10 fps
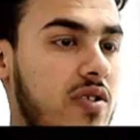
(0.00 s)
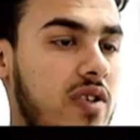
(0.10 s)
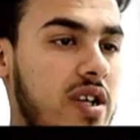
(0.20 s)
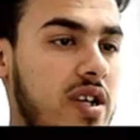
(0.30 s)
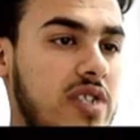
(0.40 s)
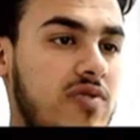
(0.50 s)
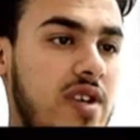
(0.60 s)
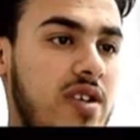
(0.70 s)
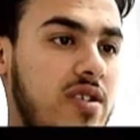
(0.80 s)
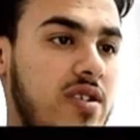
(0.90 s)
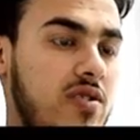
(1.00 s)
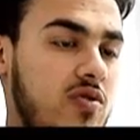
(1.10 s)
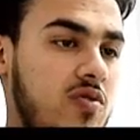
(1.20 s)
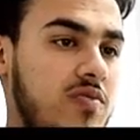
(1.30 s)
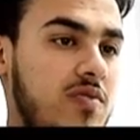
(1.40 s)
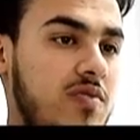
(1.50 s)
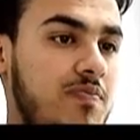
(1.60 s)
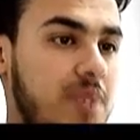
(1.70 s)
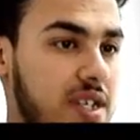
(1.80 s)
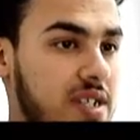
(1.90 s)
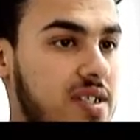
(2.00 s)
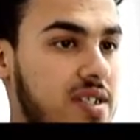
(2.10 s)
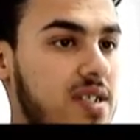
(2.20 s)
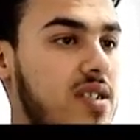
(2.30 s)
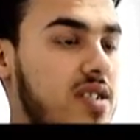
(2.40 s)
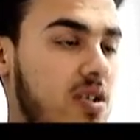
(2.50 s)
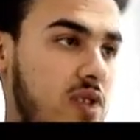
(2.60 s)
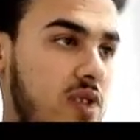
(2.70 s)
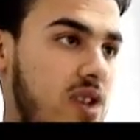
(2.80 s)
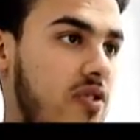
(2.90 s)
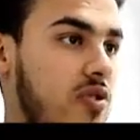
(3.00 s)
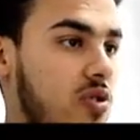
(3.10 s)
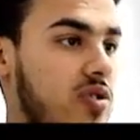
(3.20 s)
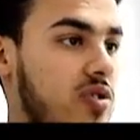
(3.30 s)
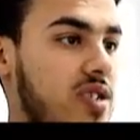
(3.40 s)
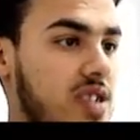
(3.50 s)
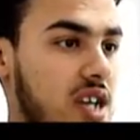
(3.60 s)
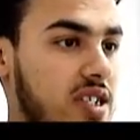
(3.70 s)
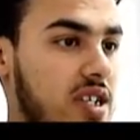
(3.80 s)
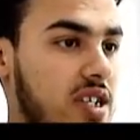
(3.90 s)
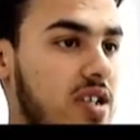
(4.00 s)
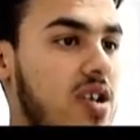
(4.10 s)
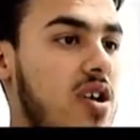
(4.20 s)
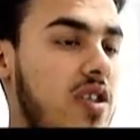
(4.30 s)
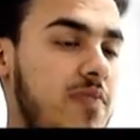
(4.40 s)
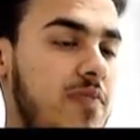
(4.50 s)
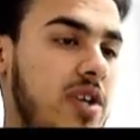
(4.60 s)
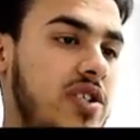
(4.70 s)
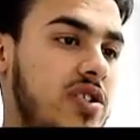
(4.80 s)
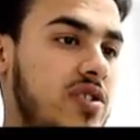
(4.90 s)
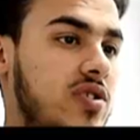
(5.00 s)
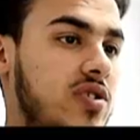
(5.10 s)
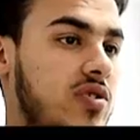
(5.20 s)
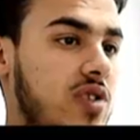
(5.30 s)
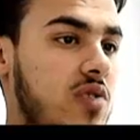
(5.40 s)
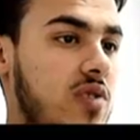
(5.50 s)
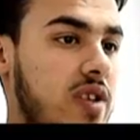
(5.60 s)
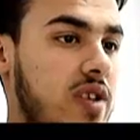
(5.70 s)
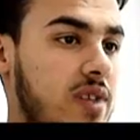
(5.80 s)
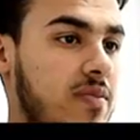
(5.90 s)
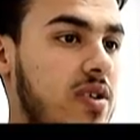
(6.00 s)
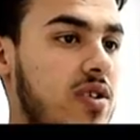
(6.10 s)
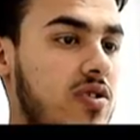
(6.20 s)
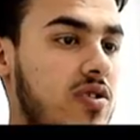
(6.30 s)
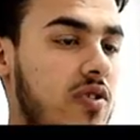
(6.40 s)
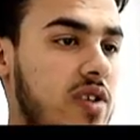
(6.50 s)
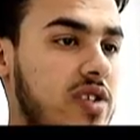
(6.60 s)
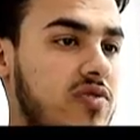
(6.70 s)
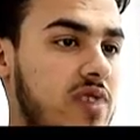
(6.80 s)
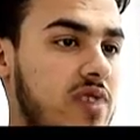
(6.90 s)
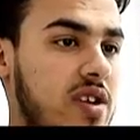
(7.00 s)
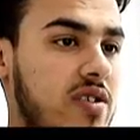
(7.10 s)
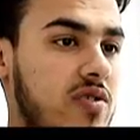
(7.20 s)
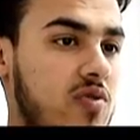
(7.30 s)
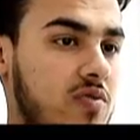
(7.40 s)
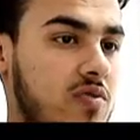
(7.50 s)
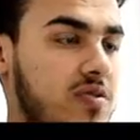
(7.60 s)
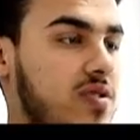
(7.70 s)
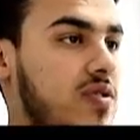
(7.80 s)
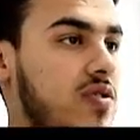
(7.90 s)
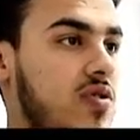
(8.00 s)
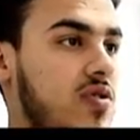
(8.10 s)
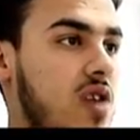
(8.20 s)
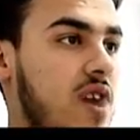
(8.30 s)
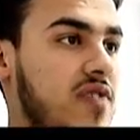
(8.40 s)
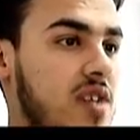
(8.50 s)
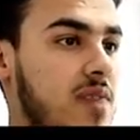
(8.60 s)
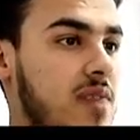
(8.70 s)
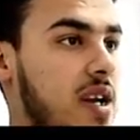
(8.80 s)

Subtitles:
to the X-ray room, please? So here the nurse is asking the patient to go with him to the X-ray rooms to have some